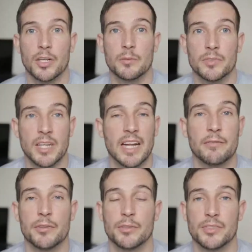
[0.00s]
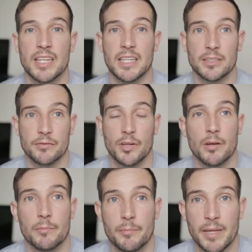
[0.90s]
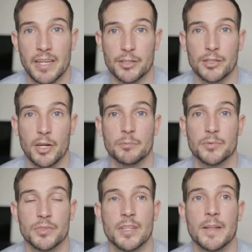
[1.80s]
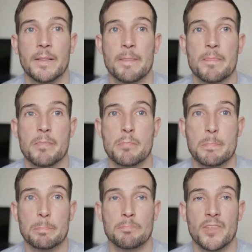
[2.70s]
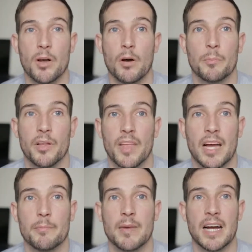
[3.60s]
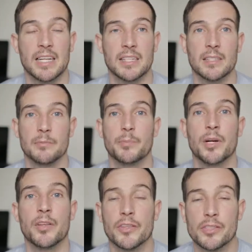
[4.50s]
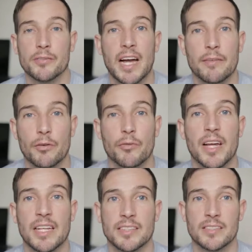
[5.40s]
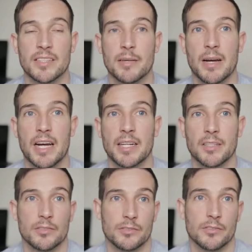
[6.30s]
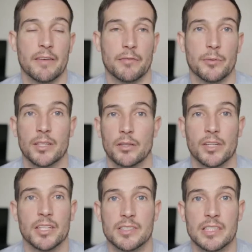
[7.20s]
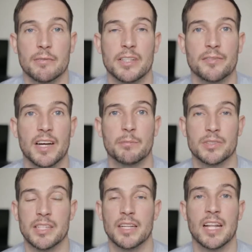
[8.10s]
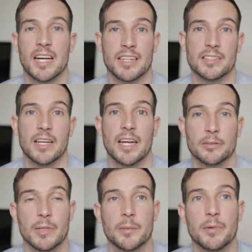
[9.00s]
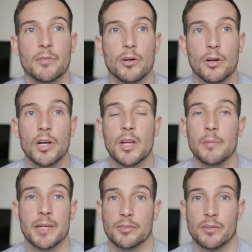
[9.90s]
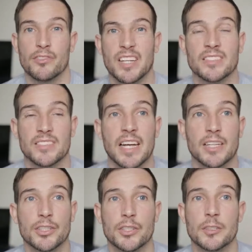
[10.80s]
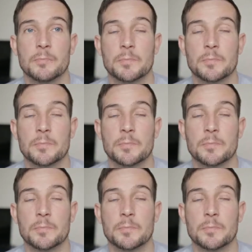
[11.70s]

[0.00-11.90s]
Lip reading: jobs and FUT is for bigger jobs. You know, bear that in mind. Bear the survival rates in mind. FUE, you're looking at 75%, like I explained before, because of transection,